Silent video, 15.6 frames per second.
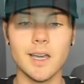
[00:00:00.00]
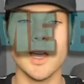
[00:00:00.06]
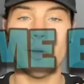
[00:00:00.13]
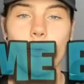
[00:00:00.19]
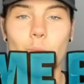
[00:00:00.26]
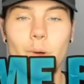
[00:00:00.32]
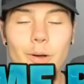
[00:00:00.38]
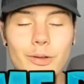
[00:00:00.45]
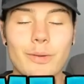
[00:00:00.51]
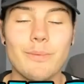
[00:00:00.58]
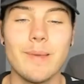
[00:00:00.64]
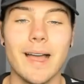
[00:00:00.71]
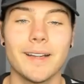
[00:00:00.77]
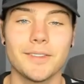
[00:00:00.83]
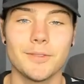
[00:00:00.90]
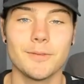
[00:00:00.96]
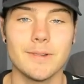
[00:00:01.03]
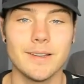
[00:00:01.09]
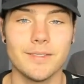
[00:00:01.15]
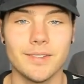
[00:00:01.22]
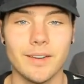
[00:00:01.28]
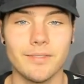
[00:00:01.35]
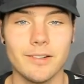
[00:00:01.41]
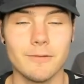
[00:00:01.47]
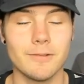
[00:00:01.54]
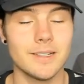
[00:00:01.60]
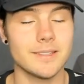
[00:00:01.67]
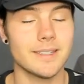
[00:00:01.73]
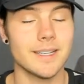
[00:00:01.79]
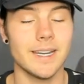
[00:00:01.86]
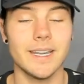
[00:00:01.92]
Welcome back to Reefs,
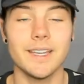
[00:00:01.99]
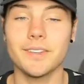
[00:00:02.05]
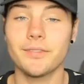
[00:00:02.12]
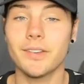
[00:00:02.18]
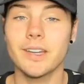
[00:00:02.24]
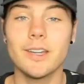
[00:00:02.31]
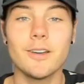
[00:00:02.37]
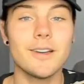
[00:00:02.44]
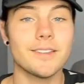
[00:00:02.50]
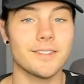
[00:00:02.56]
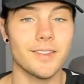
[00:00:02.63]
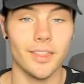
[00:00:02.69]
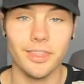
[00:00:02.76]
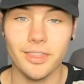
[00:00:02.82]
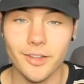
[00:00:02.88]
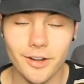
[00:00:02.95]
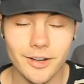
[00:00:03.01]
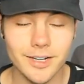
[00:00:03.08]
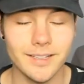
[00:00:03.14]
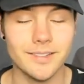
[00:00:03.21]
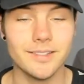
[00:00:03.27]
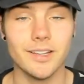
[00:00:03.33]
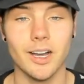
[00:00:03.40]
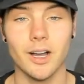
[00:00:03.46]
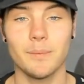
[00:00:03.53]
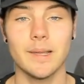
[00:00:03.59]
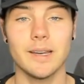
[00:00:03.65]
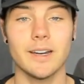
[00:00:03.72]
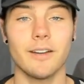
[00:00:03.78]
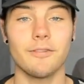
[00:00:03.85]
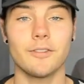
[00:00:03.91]
everyone. Today's video is the third
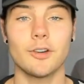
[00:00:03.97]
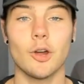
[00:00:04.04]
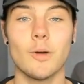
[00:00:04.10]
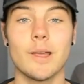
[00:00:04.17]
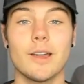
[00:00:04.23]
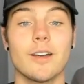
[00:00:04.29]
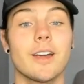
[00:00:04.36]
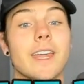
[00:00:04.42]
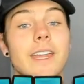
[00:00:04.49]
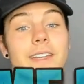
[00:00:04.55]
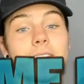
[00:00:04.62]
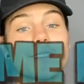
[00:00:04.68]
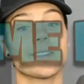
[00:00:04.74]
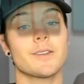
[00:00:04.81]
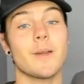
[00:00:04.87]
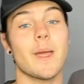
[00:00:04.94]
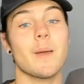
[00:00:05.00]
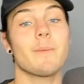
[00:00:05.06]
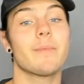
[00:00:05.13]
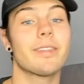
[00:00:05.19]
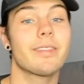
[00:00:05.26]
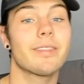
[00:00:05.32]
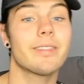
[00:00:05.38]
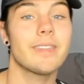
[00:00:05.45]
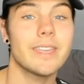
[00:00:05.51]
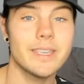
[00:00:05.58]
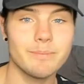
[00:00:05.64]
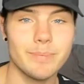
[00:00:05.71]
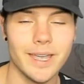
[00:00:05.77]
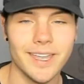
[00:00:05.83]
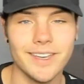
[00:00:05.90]
installment of growing our Instagram
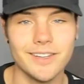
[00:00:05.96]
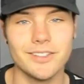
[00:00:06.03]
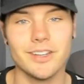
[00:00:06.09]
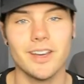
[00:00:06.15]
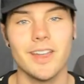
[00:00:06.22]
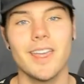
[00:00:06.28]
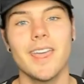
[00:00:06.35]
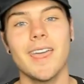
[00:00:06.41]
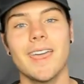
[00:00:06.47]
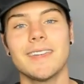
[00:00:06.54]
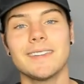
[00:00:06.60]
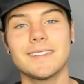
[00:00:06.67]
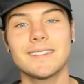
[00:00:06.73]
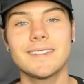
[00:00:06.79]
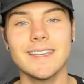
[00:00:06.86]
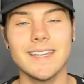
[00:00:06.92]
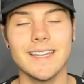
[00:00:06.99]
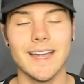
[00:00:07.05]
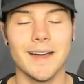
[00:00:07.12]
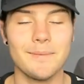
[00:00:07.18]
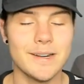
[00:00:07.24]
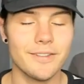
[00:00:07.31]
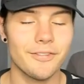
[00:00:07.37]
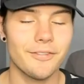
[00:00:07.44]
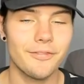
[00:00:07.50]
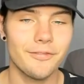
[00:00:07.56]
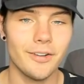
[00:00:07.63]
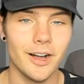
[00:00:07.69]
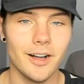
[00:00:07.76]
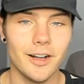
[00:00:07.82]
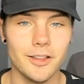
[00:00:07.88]
theme page and seeing how many
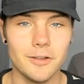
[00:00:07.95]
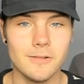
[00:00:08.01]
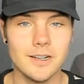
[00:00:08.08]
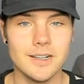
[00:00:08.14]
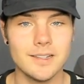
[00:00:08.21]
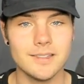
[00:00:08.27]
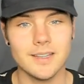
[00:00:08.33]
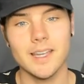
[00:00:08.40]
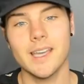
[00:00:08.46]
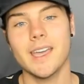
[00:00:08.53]
followers